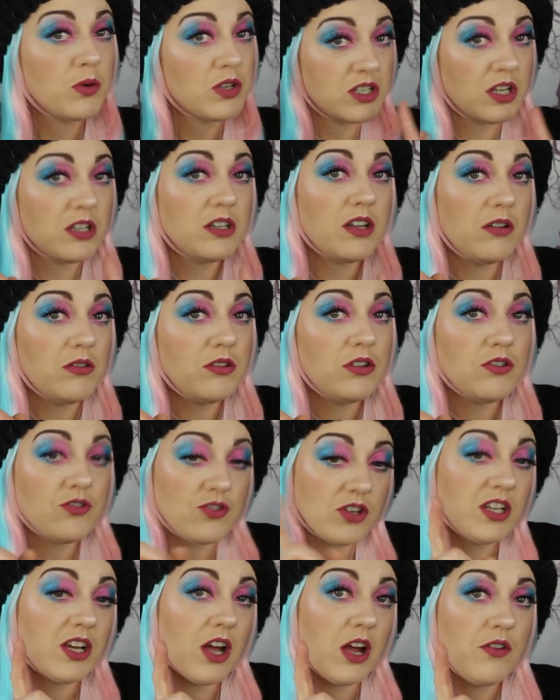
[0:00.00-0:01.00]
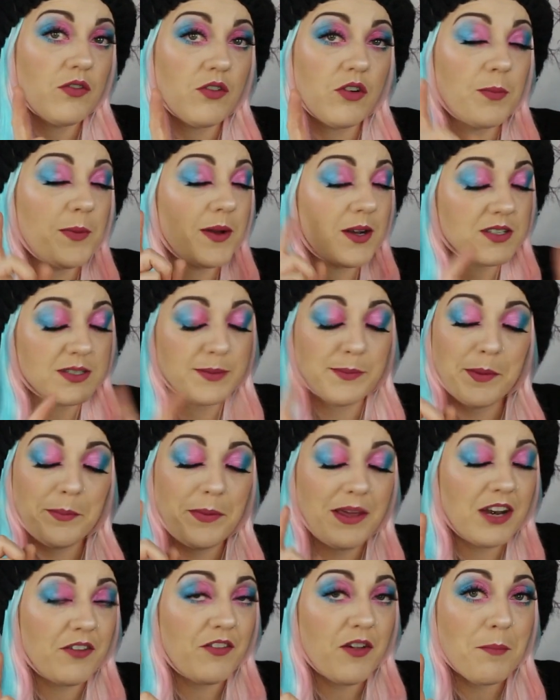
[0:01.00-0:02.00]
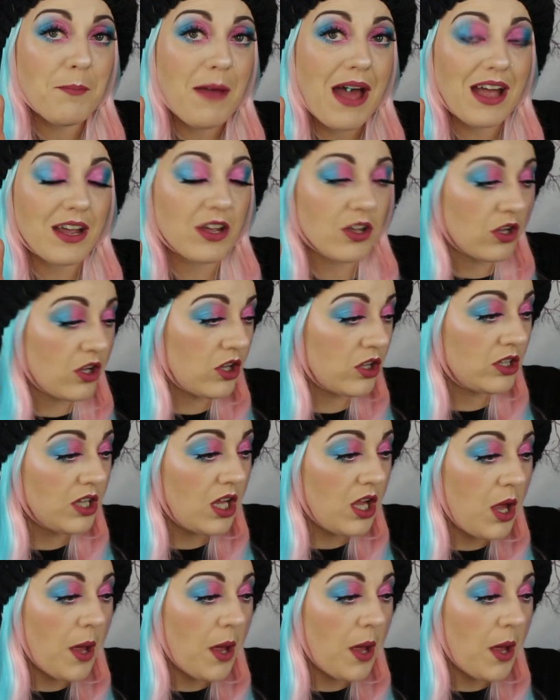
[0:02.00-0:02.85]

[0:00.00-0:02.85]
which I don't usually go for because I'm a bit of a matte girl.